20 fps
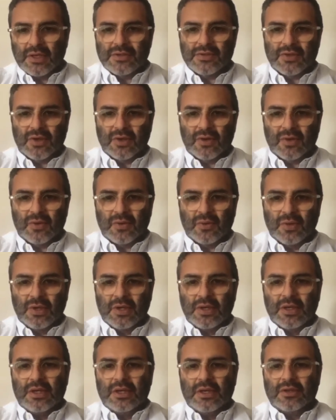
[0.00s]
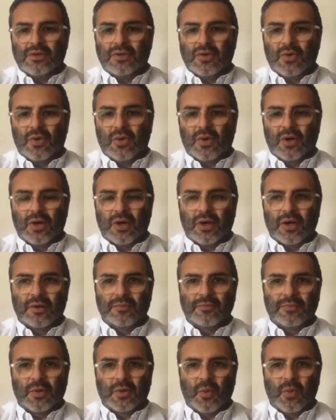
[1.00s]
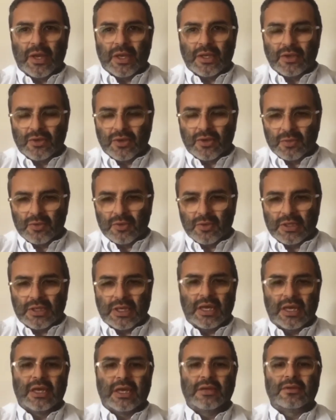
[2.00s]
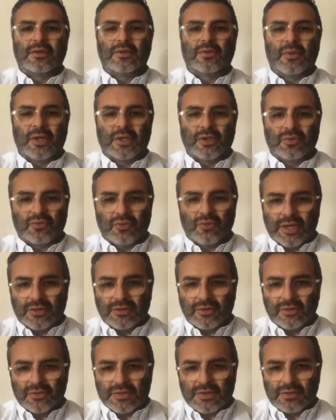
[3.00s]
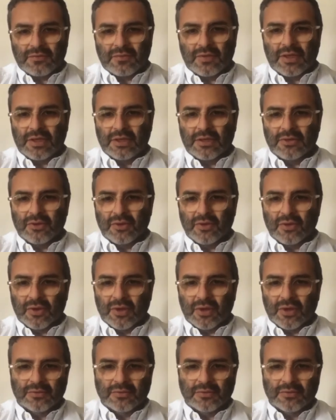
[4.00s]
So the way you communicate, the way you write your CV and your